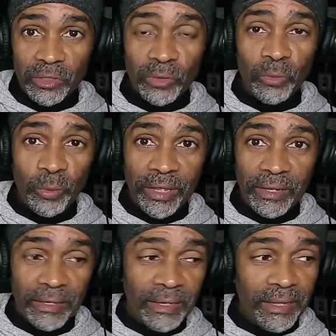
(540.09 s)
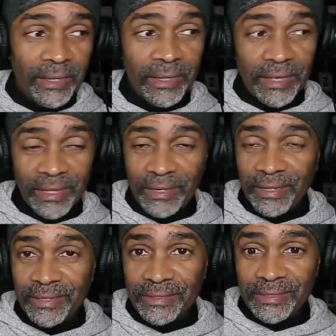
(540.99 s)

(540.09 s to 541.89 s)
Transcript: to win in this